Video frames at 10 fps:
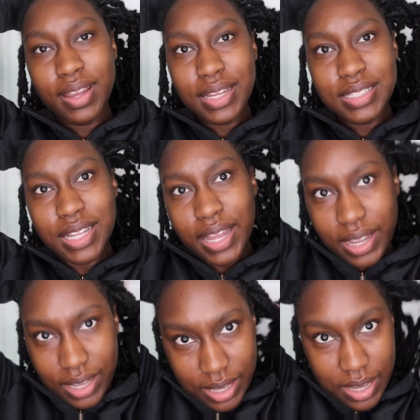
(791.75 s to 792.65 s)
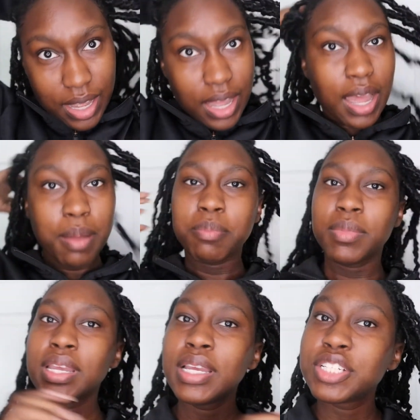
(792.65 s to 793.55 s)
It's like
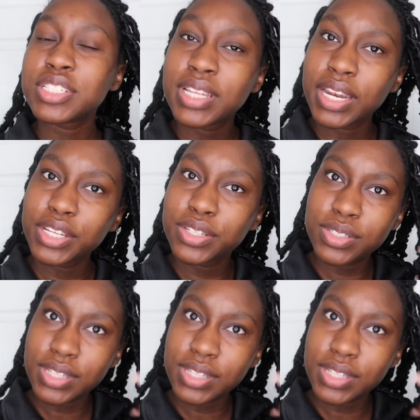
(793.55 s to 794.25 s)
me just getting used